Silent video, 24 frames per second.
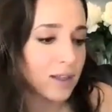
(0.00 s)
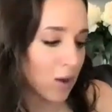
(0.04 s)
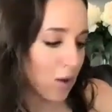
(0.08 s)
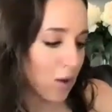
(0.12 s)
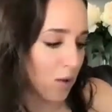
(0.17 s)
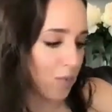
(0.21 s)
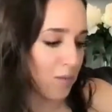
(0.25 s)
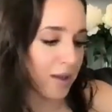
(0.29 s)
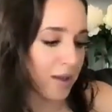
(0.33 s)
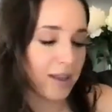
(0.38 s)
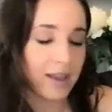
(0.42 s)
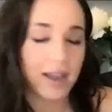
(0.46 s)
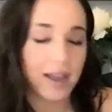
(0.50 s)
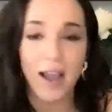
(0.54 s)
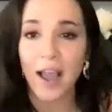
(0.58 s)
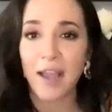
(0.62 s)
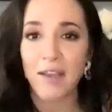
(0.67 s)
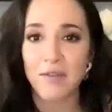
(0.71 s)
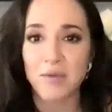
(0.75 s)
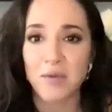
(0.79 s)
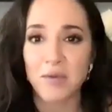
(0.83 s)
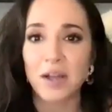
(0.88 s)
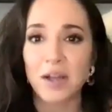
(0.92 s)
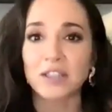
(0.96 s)
Oh, my
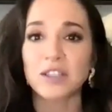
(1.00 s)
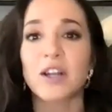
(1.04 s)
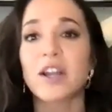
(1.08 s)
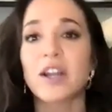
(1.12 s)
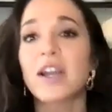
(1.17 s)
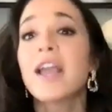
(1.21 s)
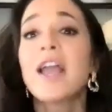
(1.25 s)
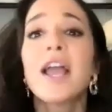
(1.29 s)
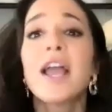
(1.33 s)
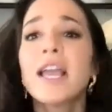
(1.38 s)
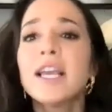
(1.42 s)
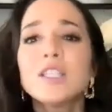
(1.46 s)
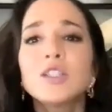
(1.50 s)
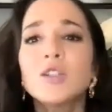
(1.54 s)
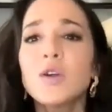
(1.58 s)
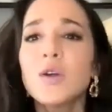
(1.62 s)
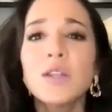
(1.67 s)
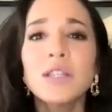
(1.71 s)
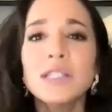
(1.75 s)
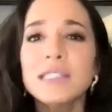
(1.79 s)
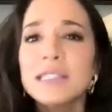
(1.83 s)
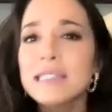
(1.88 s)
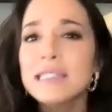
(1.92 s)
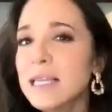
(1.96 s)
eyes, sorry. It's
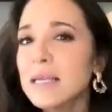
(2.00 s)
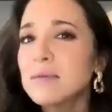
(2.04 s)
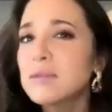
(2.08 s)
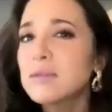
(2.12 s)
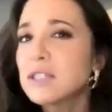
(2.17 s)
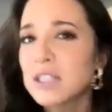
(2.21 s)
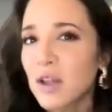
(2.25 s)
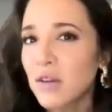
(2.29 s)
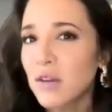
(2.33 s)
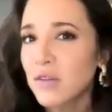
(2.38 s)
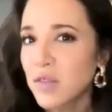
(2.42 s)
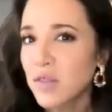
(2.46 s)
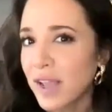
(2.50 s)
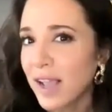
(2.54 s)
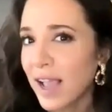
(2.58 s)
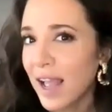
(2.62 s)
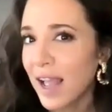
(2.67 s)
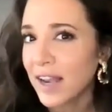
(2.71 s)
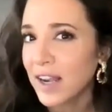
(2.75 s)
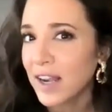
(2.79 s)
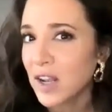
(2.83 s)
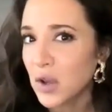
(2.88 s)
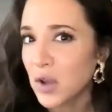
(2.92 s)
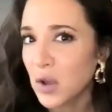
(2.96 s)
all the same stuff that
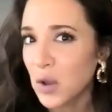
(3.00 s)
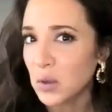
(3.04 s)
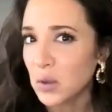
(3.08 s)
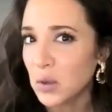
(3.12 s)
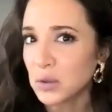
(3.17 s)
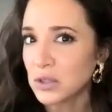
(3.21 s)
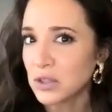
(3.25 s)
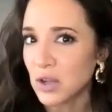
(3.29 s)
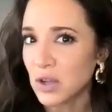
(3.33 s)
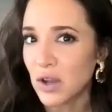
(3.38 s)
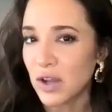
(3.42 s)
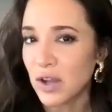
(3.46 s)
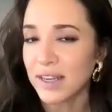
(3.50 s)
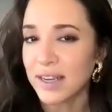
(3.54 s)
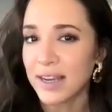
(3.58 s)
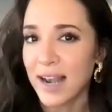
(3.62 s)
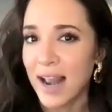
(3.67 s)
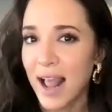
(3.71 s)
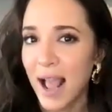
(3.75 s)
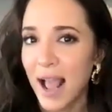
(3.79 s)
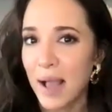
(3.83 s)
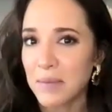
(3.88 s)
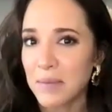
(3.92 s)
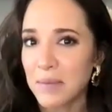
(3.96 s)
kind of goes on and
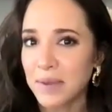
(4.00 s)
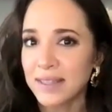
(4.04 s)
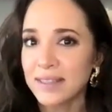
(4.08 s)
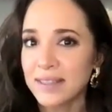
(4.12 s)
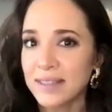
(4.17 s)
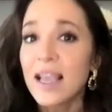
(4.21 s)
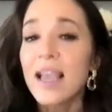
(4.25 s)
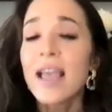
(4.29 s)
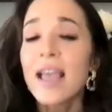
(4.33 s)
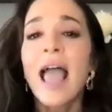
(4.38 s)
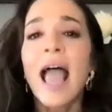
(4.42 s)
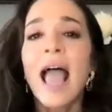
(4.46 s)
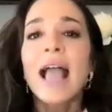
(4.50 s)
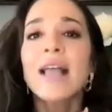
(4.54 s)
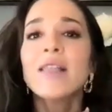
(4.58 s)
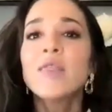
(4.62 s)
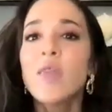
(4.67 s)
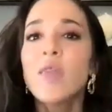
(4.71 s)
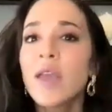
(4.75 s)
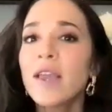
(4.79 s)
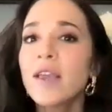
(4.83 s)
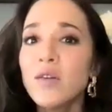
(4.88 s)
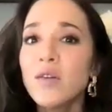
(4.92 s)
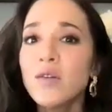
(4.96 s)
happens. And
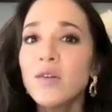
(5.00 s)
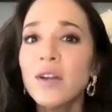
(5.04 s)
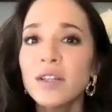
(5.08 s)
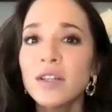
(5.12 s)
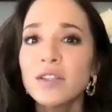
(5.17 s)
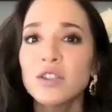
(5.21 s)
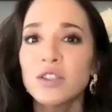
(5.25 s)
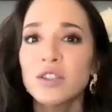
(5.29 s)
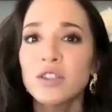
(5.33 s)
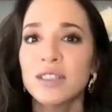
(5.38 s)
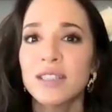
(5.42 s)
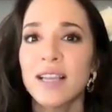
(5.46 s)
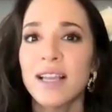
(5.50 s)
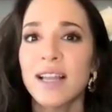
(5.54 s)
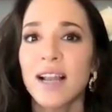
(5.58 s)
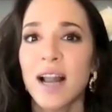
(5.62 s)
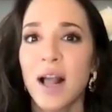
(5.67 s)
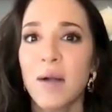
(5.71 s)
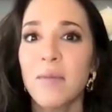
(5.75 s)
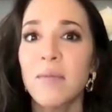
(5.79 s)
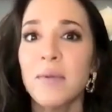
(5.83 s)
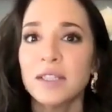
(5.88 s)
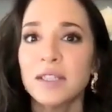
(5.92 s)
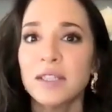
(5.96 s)
they don't understand
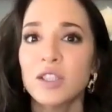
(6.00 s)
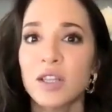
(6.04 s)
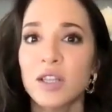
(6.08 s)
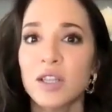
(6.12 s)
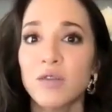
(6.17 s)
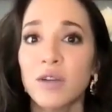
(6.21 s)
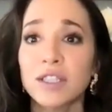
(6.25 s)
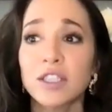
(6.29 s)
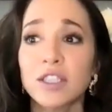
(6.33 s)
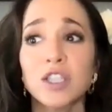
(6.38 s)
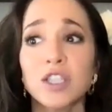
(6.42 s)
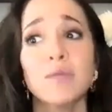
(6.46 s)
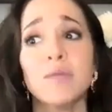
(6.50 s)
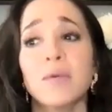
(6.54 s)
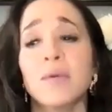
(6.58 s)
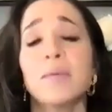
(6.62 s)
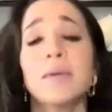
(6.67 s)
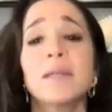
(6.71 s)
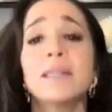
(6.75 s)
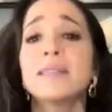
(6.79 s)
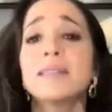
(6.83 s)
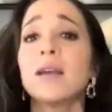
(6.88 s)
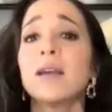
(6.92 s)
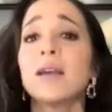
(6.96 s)
how much they rescue me
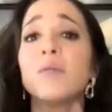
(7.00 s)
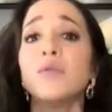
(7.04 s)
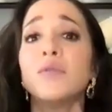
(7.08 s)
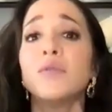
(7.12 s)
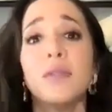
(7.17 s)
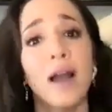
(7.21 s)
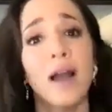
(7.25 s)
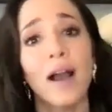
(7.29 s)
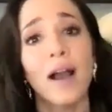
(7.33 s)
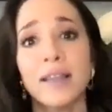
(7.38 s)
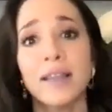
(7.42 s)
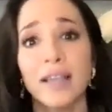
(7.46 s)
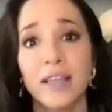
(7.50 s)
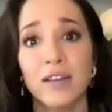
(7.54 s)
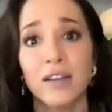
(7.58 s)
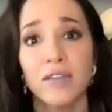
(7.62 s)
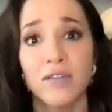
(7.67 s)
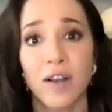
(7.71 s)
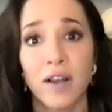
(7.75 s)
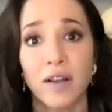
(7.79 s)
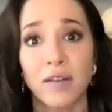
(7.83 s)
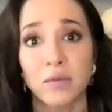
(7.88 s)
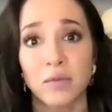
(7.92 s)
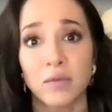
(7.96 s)
because I will not get
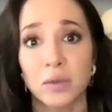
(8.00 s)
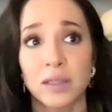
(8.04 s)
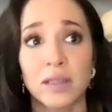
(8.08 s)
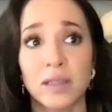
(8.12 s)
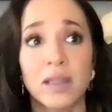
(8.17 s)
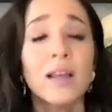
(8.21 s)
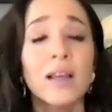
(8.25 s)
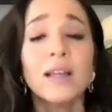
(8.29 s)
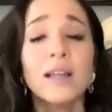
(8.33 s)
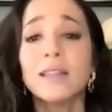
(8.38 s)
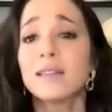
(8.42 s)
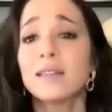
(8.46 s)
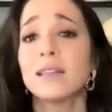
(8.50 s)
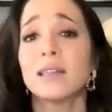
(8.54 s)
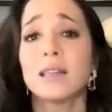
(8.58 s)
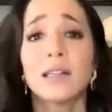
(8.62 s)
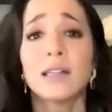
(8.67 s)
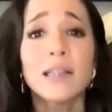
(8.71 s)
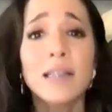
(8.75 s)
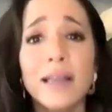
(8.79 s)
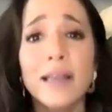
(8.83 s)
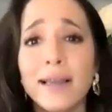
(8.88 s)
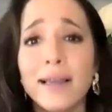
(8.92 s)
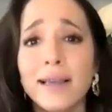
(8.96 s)
involved with the
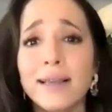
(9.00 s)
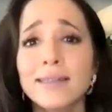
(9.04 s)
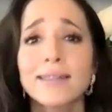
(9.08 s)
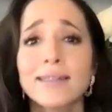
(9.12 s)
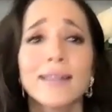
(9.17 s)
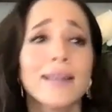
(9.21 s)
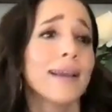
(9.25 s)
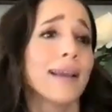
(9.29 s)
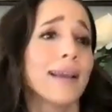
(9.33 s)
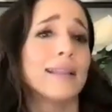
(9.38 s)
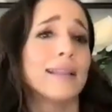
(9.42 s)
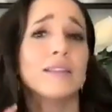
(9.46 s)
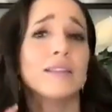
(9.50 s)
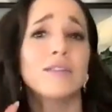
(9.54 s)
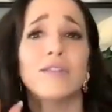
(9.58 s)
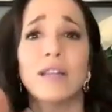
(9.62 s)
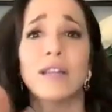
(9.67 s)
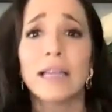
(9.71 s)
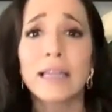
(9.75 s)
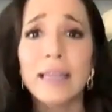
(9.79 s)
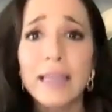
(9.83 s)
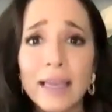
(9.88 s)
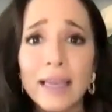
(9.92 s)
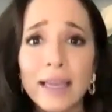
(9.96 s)
clicks and
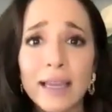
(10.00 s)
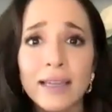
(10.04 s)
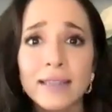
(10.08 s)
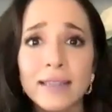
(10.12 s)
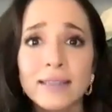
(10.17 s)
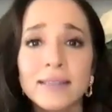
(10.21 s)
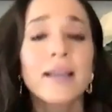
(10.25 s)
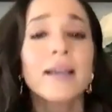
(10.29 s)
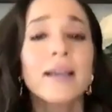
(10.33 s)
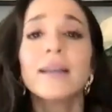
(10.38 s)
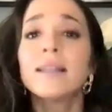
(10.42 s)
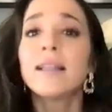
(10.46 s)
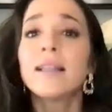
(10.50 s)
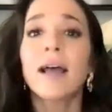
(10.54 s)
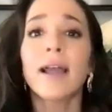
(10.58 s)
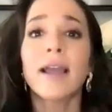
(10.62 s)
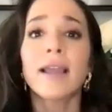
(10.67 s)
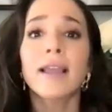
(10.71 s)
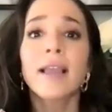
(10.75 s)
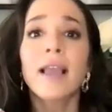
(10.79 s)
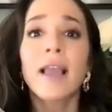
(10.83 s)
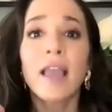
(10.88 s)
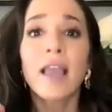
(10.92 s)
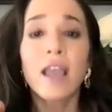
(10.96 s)
the yes.
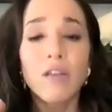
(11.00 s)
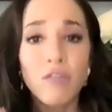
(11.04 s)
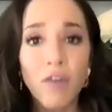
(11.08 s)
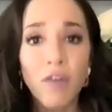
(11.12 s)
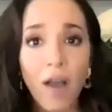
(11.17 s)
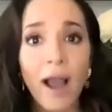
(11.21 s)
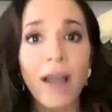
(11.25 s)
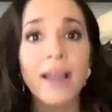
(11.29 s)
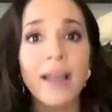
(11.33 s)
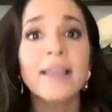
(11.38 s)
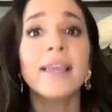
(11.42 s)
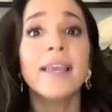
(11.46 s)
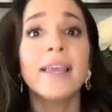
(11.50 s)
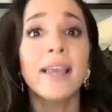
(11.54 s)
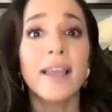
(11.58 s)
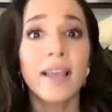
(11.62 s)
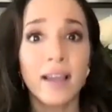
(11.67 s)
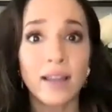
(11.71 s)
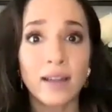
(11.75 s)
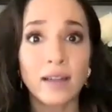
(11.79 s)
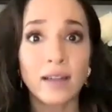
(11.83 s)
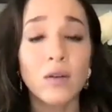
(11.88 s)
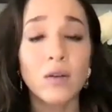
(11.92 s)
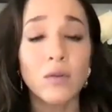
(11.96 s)
Like if I
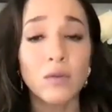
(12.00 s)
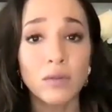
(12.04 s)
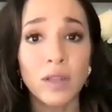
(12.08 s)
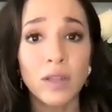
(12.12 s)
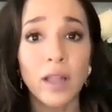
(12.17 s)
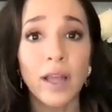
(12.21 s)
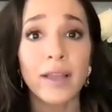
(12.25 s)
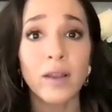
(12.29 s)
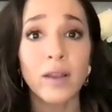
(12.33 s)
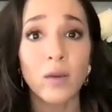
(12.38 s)
can't